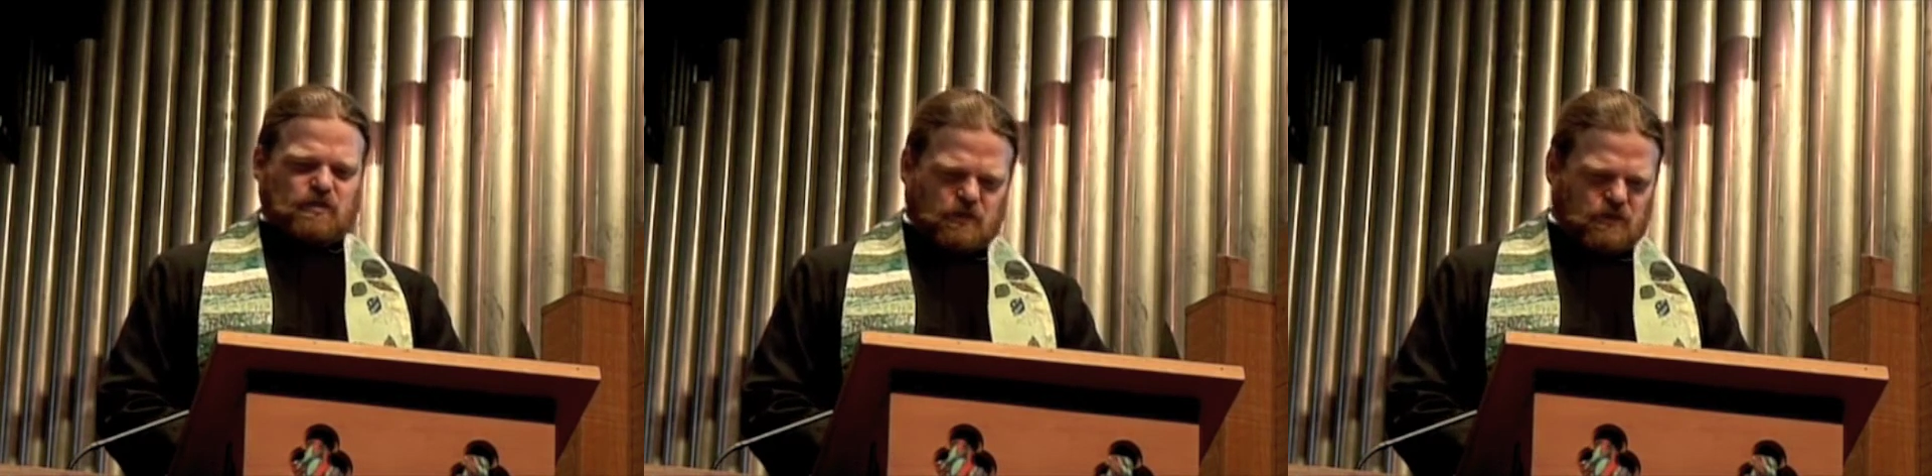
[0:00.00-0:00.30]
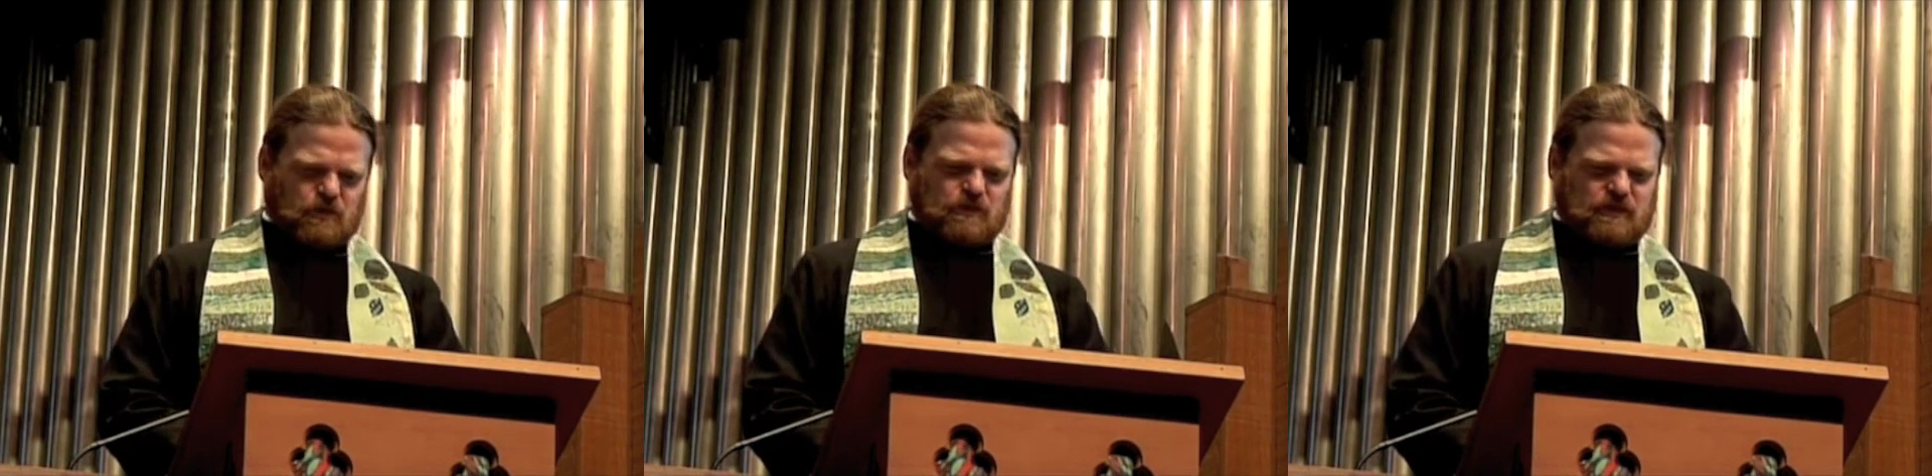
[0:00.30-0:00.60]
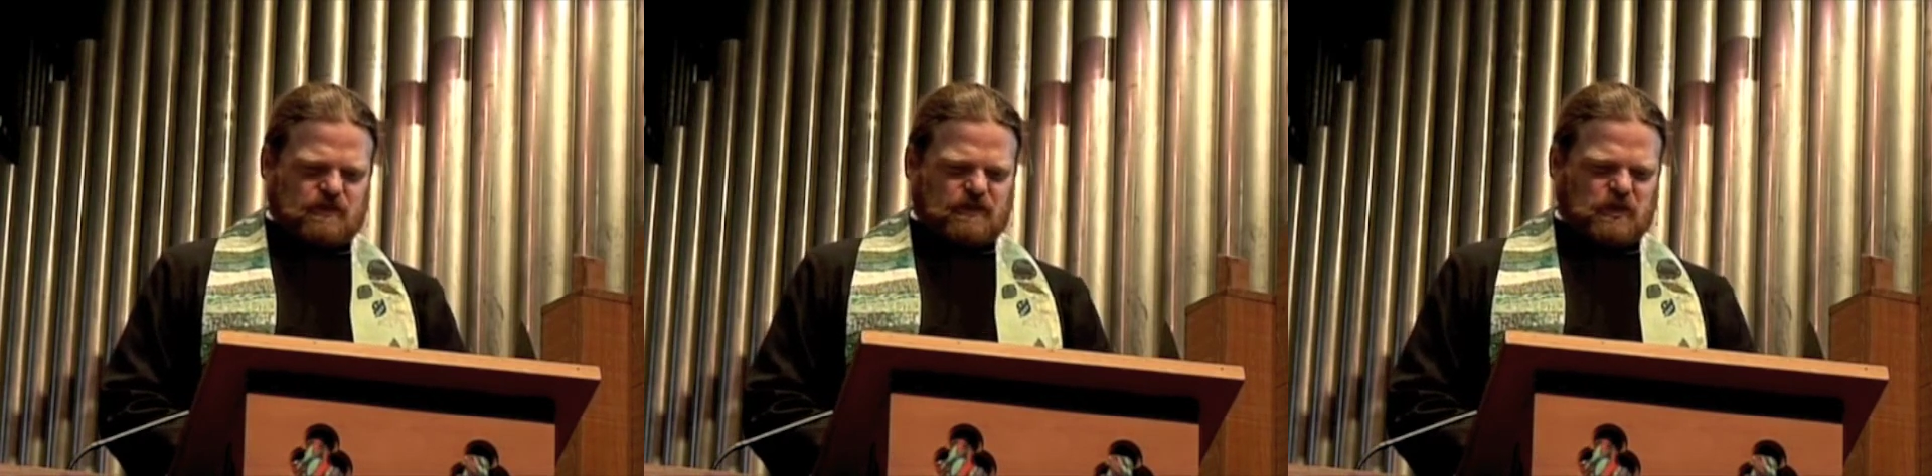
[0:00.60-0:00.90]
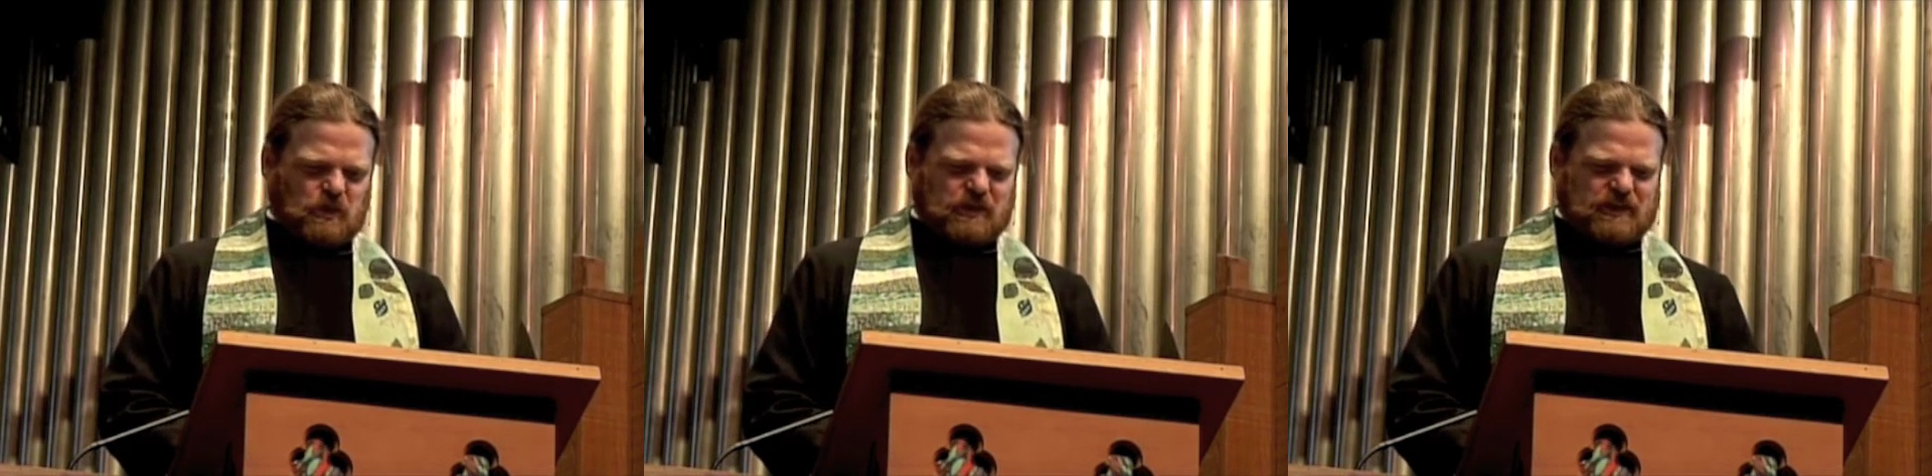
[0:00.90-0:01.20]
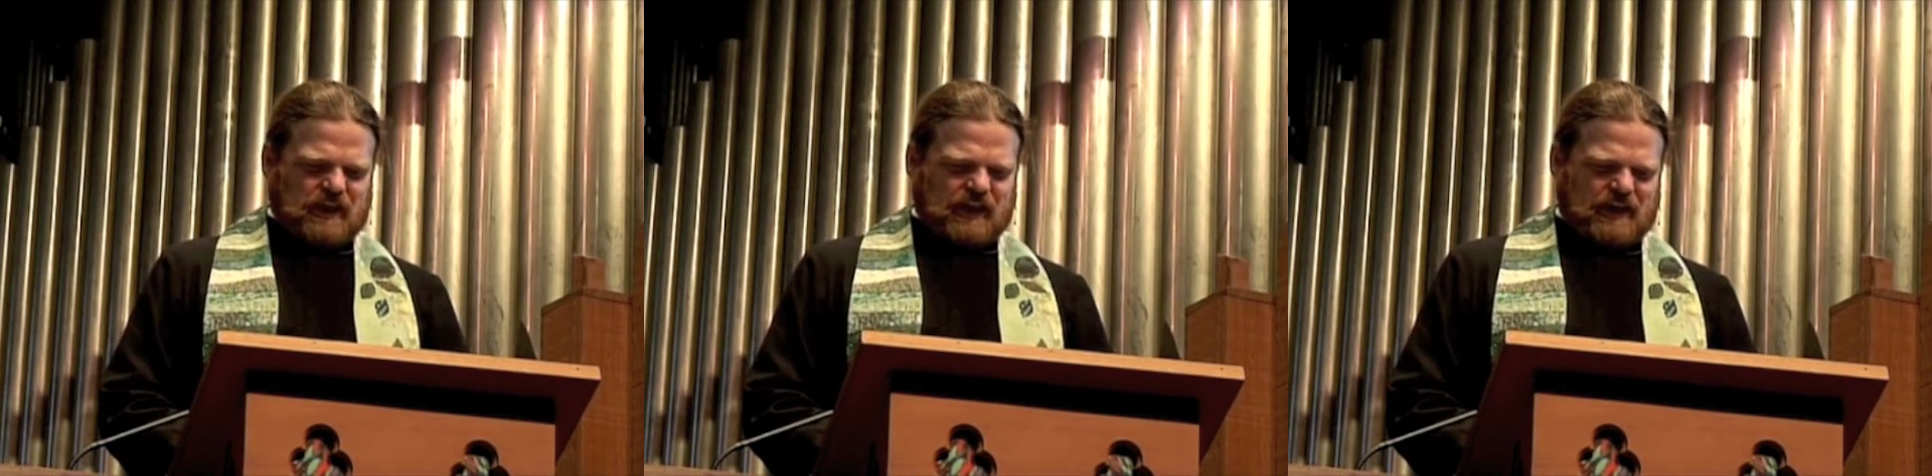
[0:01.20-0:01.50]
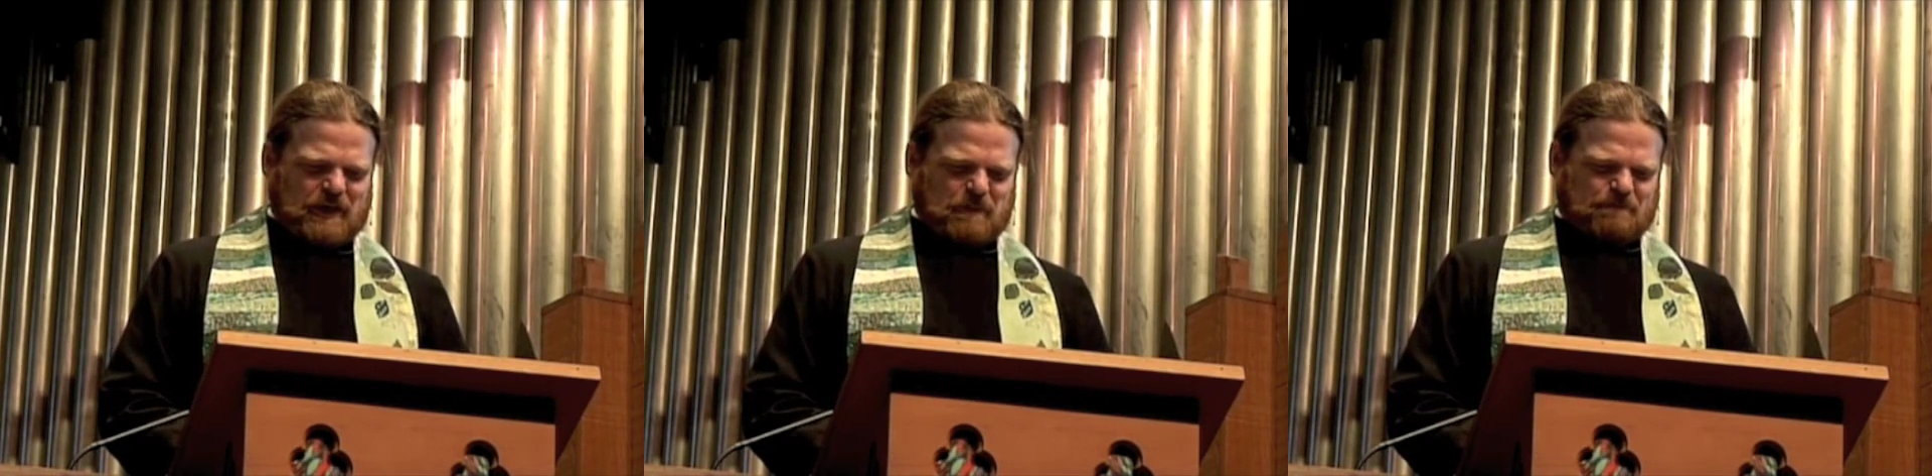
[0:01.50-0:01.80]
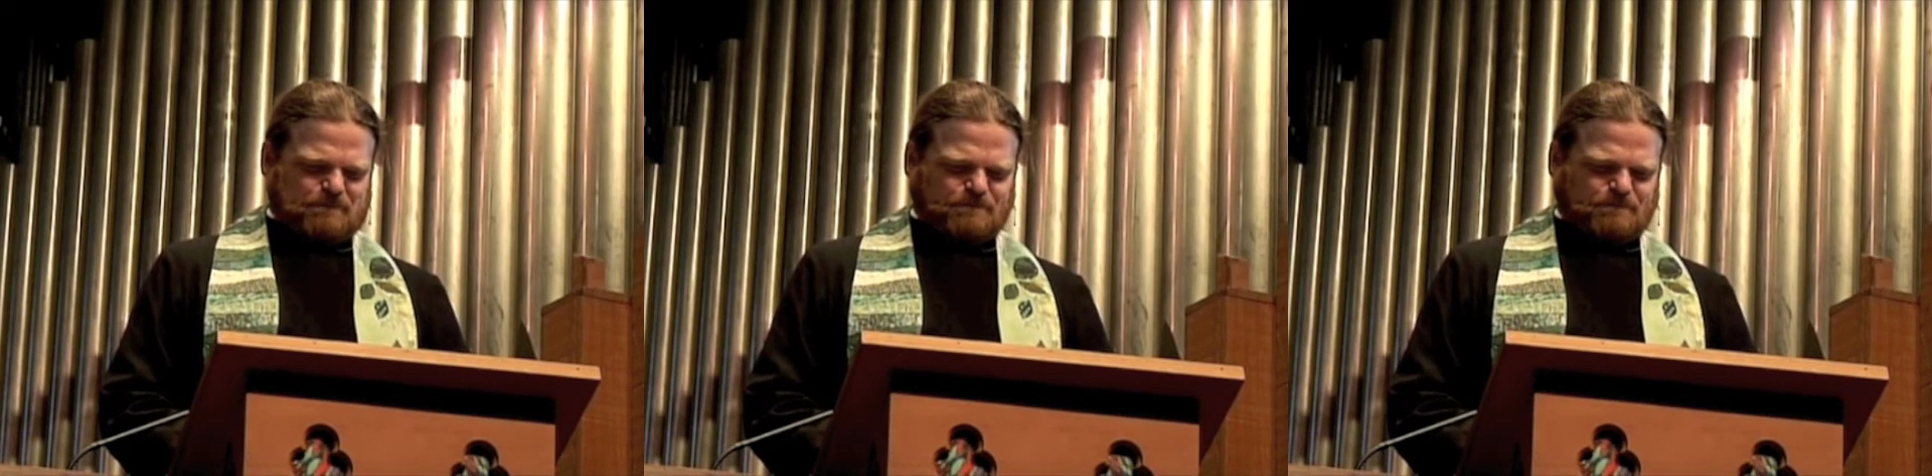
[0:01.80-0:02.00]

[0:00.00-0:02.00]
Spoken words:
truths to which they came.